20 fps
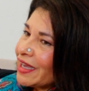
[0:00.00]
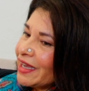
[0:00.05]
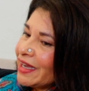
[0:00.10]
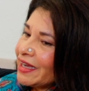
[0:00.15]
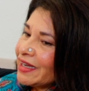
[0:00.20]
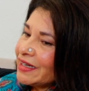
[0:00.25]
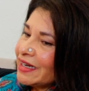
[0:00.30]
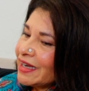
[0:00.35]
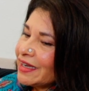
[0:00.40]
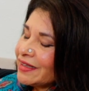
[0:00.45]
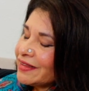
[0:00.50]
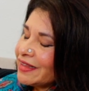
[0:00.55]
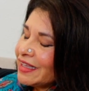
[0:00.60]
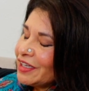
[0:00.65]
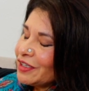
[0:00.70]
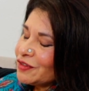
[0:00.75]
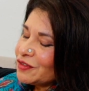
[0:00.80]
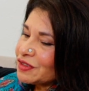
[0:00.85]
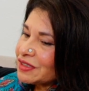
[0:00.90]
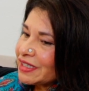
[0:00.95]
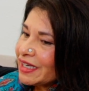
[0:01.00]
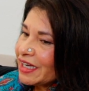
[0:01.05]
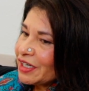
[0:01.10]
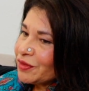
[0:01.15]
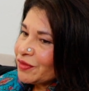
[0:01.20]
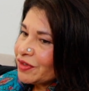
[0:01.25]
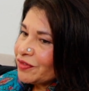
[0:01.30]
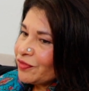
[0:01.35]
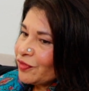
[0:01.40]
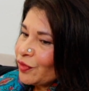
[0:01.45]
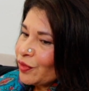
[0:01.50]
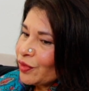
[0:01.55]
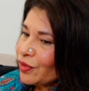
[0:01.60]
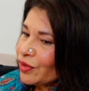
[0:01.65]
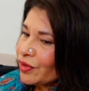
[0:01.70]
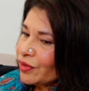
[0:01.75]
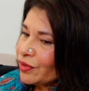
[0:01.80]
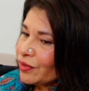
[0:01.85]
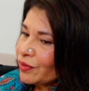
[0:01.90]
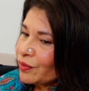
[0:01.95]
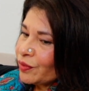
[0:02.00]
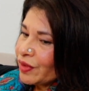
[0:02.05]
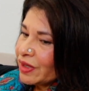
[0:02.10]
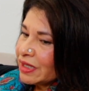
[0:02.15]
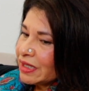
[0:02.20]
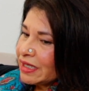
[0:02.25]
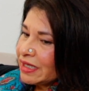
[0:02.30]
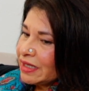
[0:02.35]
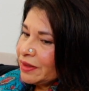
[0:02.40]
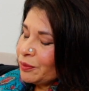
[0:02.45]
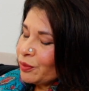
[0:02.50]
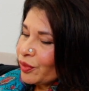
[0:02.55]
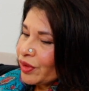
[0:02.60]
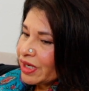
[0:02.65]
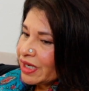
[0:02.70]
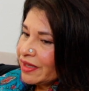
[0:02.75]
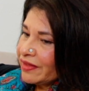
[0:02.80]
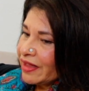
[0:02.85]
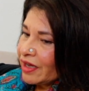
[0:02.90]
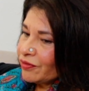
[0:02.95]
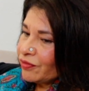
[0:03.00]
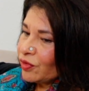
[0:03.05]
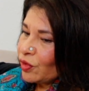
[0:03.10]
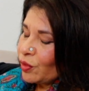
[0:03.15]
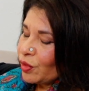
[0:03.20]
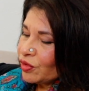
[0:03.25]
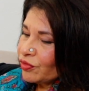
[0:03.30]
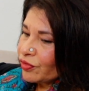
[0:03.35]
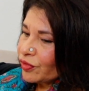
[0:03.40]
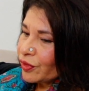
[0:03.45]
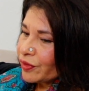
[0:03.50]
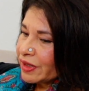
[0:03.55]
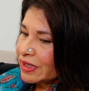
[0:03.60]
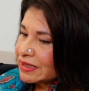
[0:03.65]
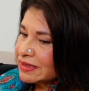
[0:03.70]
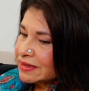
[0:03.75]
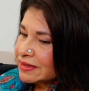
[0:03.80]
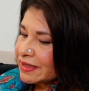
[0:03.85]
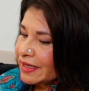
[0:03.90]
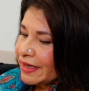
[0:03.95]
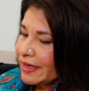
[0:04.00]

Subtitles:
And thank you, Sandra, for really bringing that forward for us.